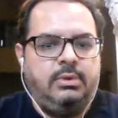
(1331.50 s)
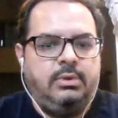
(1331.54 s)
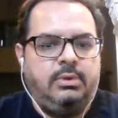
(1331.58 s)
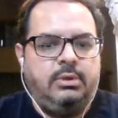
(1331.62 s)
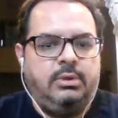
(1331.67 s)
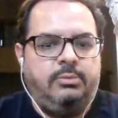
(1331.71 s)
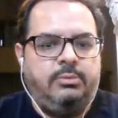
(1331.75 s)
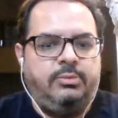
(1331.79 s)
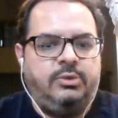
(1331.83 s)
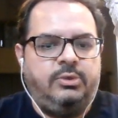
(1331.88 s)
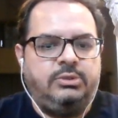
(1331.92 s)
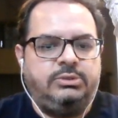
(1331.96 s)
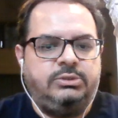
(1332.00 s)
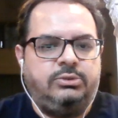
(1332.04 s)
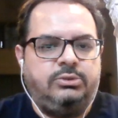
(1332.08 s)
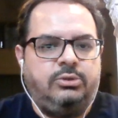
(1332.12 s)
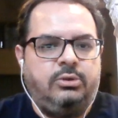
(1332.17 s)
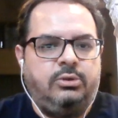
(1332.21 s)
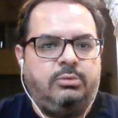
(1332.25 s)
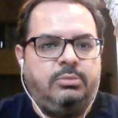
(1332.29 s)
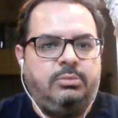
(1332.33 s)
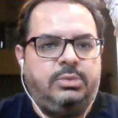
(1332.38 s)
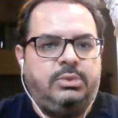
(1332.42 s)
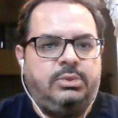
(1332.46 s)
I pressed the
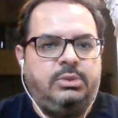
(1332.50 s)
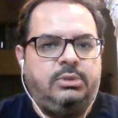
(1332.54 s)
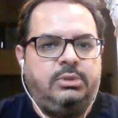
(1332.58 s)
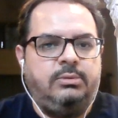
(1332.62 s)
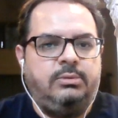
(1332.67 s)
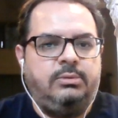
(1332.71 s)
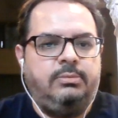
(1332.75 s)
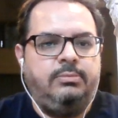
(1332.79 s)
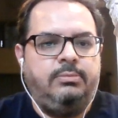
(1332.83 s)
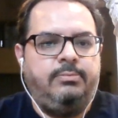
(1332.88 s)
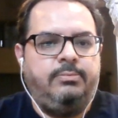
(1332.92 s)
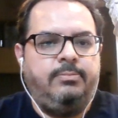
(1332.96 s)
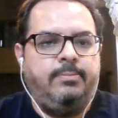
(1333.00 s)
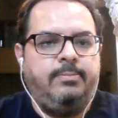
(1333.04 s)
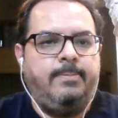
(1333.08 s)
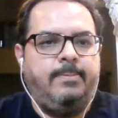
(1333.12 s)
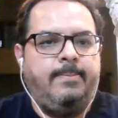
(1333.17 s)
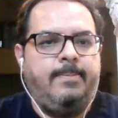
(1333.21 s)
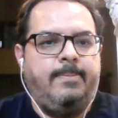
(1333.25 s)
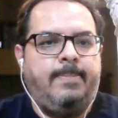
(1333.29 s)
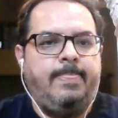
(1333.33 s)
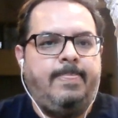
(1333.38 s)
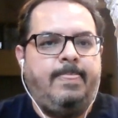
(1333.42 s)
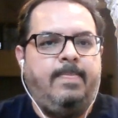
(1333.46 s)
wrong button.
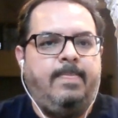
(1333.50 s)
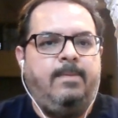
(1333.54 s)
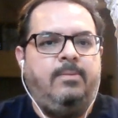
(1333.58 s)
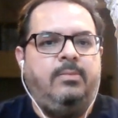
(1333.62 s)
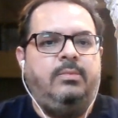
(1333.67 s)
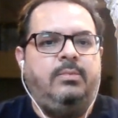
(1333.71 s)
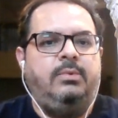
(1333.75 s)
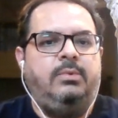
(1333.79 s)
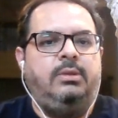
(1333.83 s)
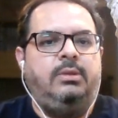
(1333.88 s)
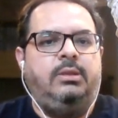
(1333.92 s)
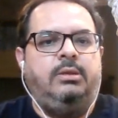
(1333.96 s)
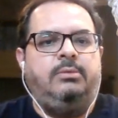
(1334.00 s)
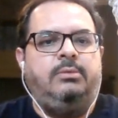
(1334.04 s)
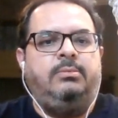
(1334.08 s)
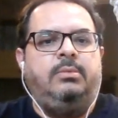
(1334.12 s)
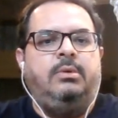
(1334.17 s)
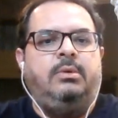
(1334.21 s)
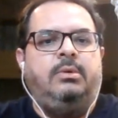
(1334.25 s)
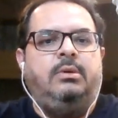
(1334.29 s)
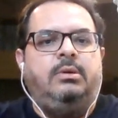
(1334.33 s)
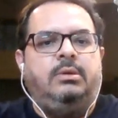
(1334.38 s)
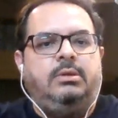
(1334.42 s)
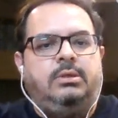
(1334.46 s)
Yeah,
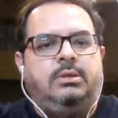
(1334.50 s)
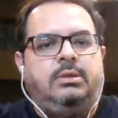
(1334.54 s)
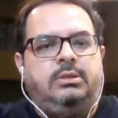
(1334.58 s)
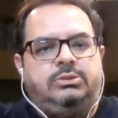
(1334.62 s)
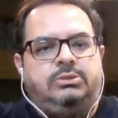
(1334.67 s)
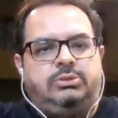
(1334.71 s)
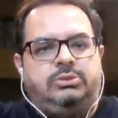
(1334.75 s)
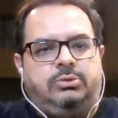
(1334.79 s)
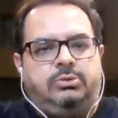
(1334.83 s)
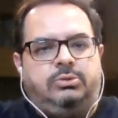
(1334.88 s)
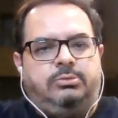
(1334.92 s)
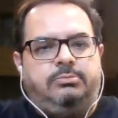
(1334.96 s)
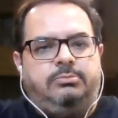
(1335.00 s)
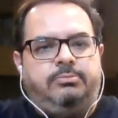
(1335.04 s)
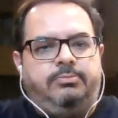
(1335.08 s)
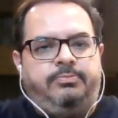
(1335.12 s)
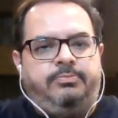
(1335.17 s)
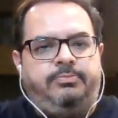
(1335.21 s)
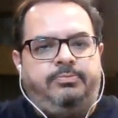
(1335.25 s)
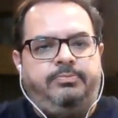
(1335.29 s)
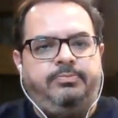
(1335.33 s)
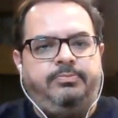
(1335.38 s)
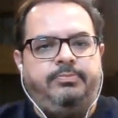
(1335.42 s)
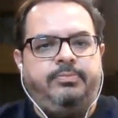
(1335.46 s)
so
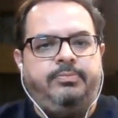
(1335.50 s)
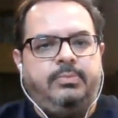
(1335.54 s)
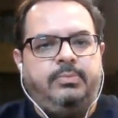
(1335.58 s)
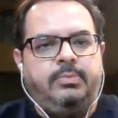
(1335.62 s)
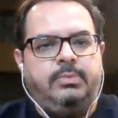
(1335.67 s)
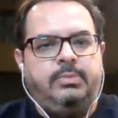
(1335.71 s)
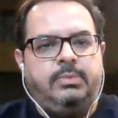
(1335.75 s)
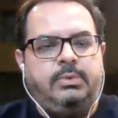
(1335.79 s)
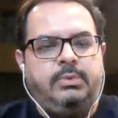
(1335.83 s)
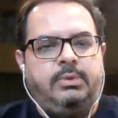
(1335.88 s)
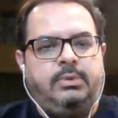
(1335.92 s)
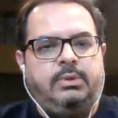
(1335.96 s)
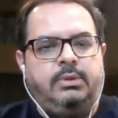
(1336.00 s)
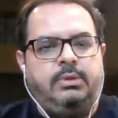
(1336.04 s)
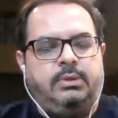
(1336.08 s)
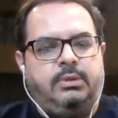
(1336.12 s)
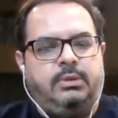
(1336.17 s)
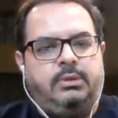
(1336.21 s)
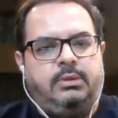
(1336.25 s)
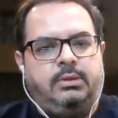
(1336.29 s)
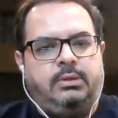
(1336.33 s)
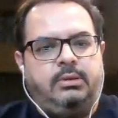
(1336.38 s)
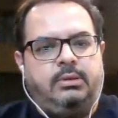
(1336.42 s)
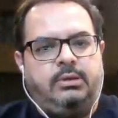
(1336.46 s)

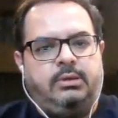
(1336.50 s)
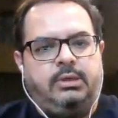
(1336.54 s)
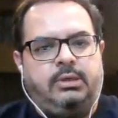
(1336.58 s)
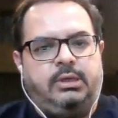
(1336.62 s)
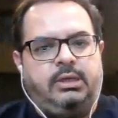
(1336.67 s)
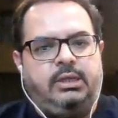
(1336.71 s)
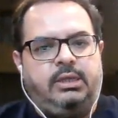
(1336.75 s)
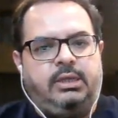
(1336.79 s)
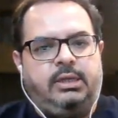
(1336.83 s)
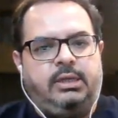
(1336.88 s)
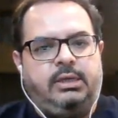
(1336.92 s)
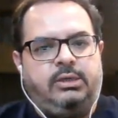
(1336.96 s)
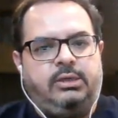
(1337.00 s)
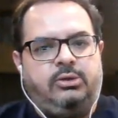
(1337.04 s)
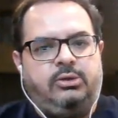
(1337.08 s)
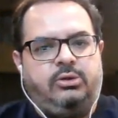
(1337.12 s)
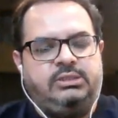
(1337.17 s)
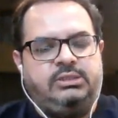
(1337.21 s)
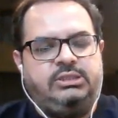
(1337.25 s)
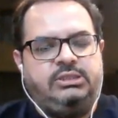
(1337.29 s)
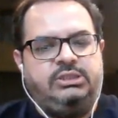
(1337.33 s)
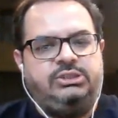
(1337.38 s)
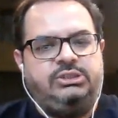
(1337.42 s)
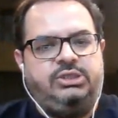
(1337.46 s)
running
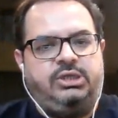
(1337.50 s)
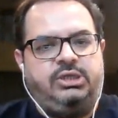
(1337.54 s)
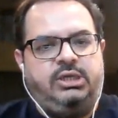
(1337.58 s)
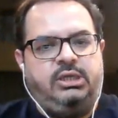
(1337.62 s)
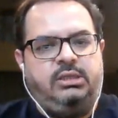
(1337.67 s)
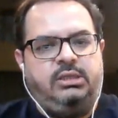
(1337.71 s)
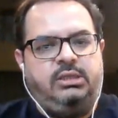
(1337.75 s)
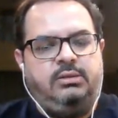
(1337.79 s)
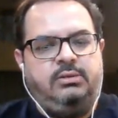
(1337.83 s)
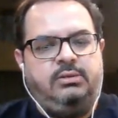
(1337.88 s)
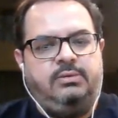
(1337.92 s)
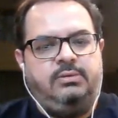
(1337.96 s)
get.sh again.